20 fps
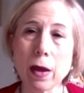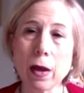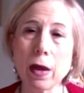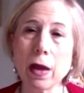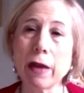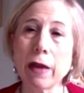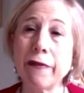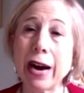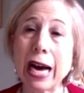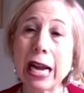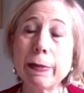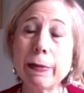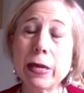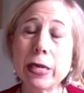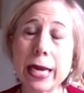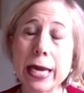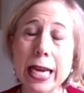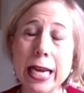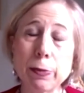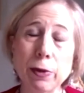And vitamin
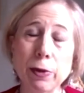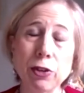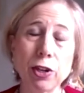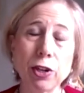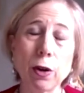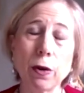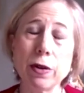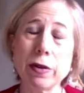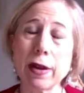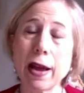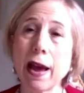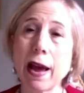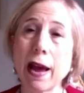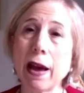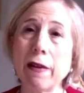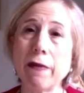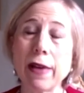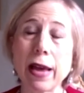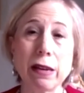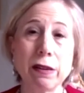D has been shown to
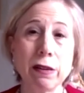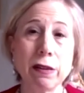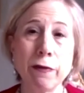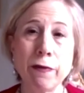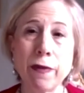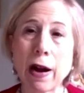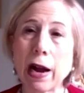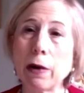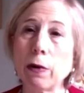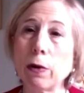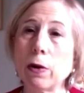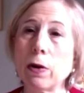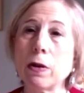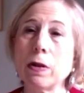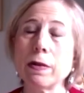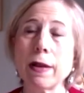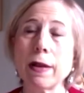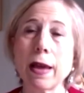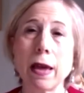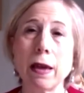have
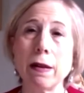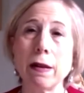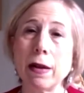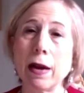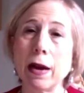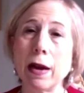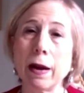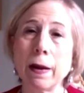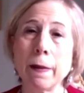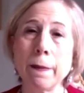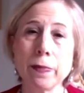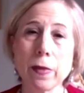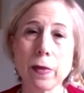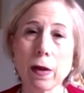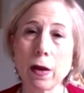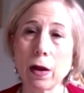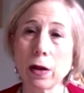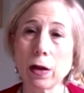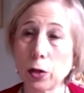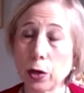antiviral and
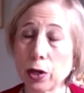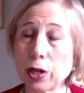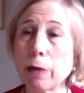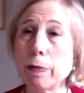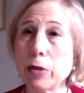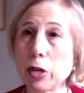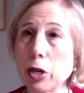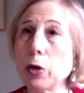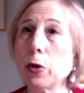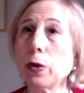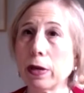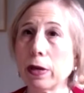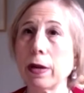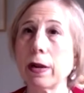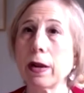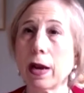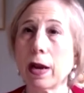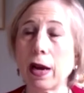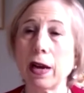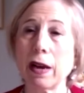good immune
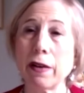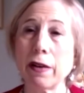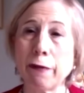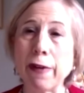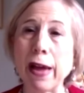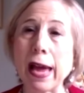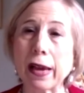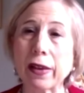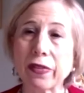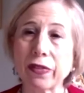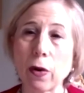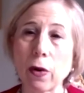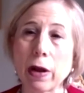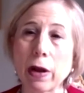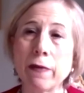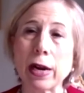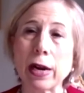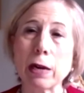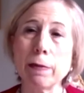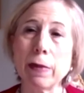effects. So I'd
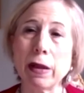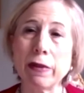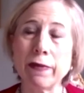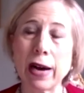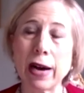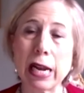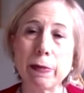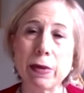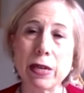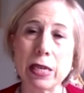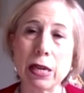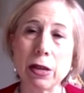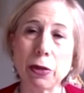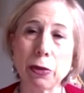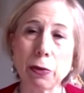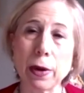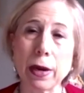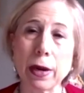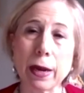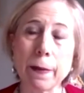recommend vitamin
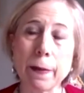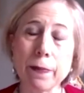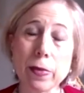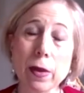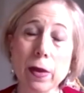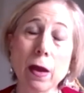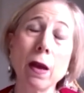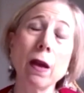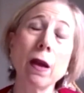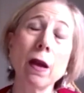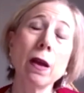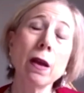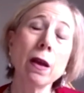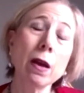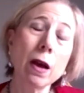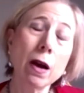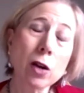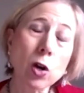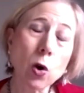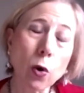D3.
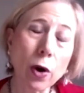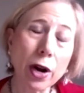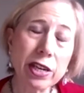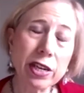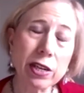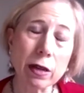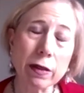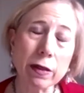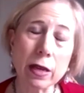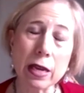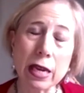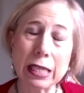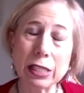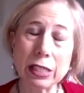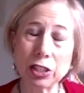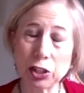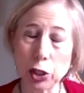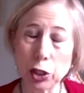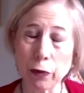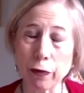According to the
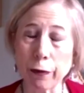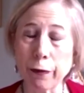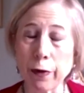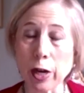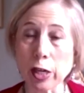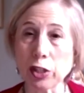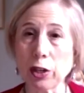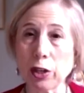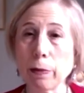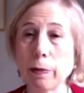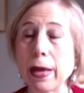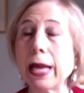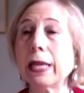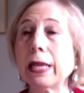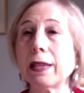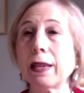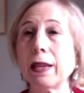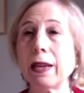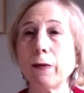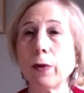Institute for Functional
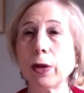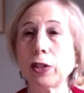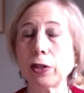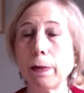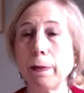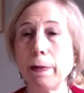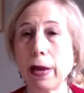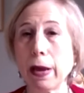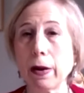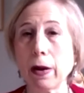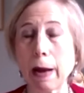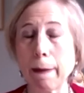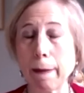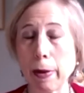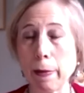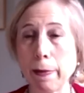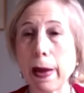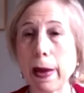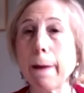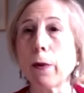Medicine, of which I'm a
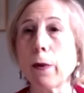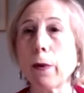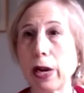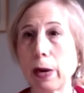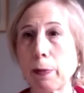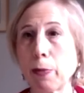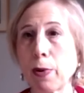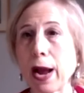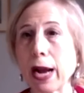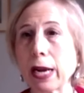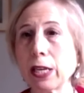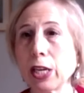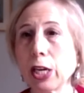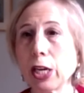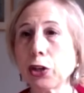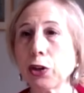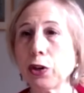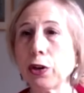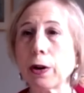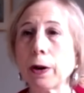member and a
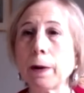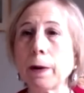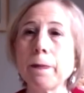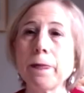practitioner,